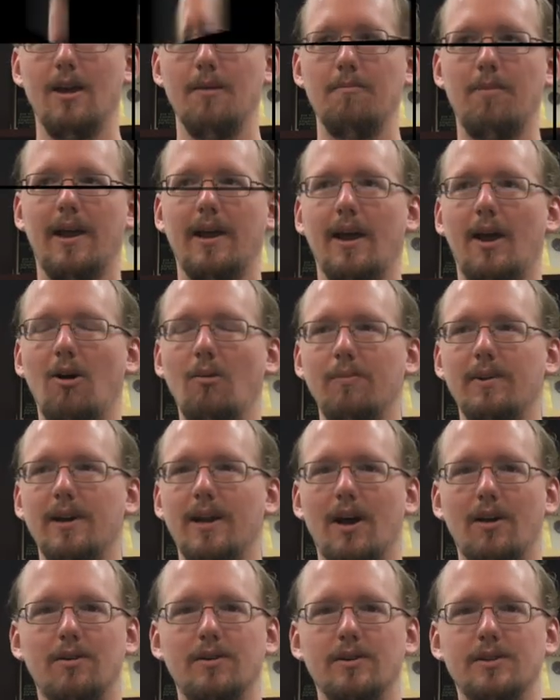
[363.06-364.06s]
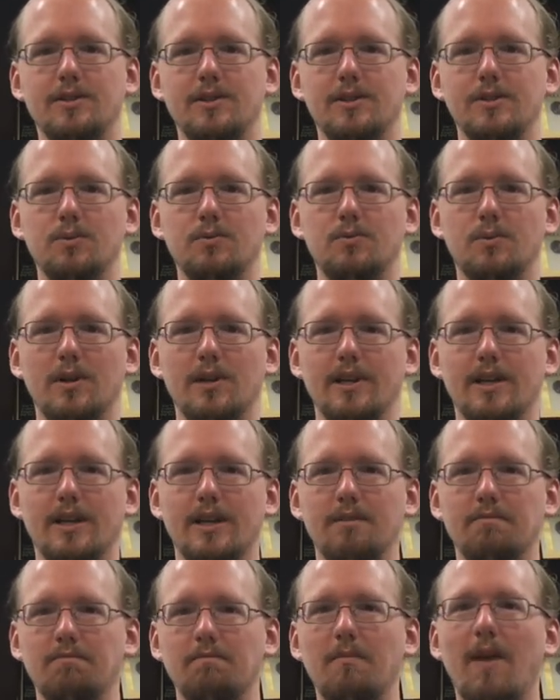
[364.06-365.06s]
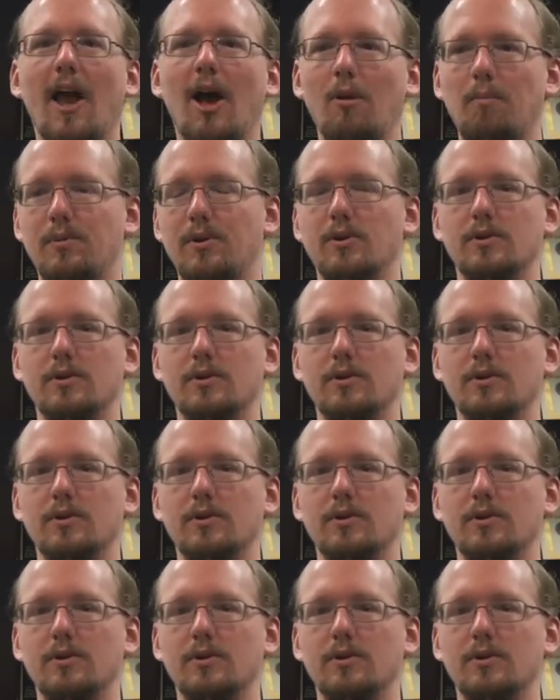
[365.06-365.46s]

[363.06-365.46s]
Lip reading: By helping others, you really help